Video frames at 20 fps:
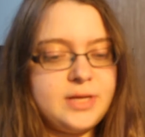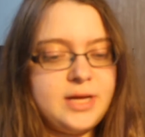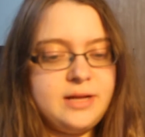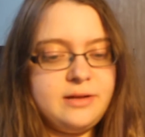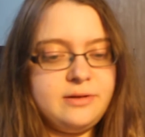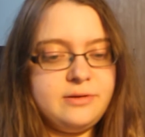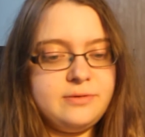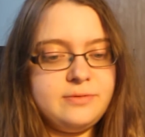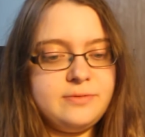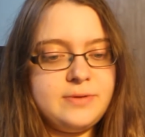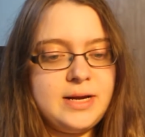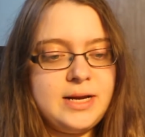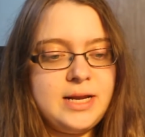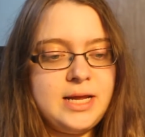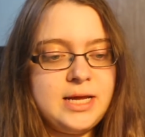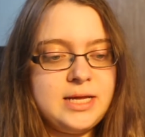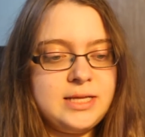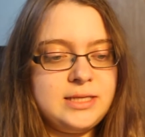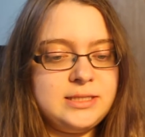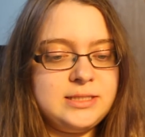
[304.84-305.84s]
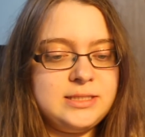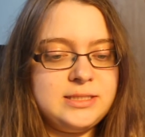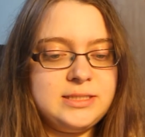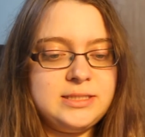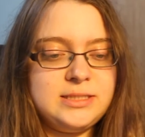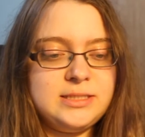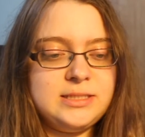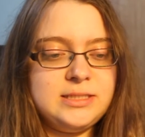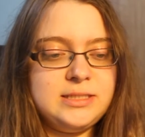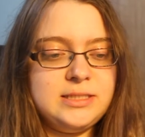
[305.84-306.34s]
And
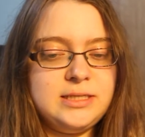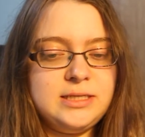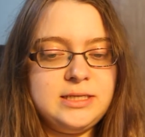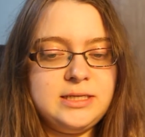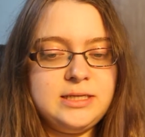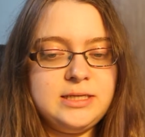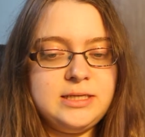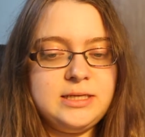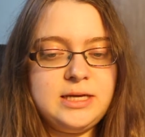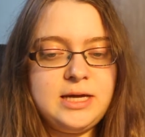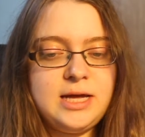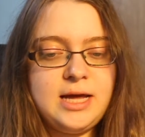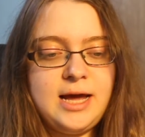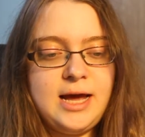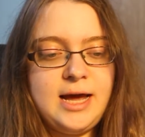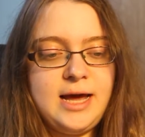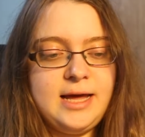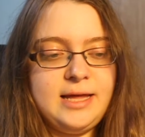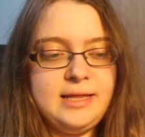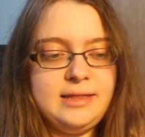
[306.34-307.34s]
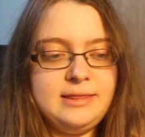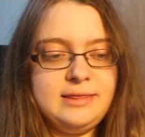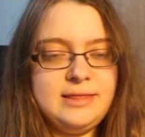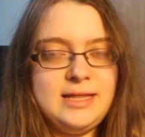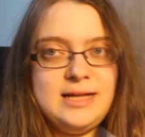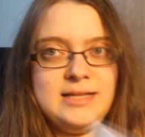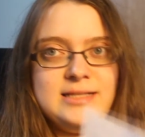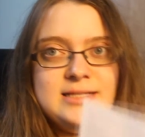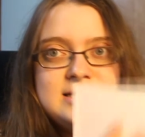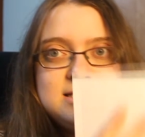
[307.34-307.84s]
credits. And
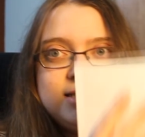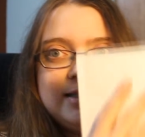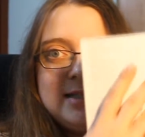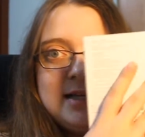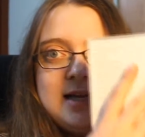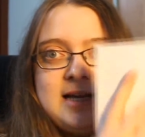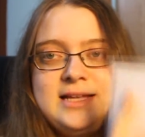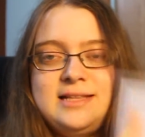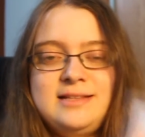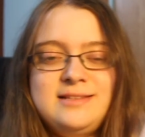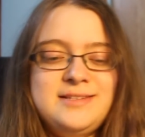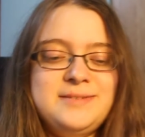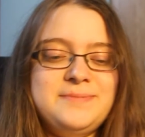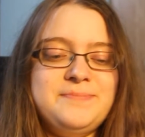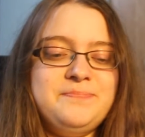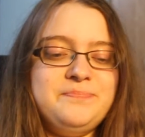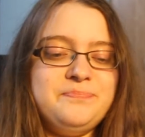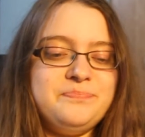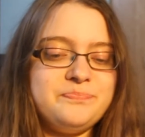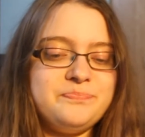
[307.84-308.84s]
that's it.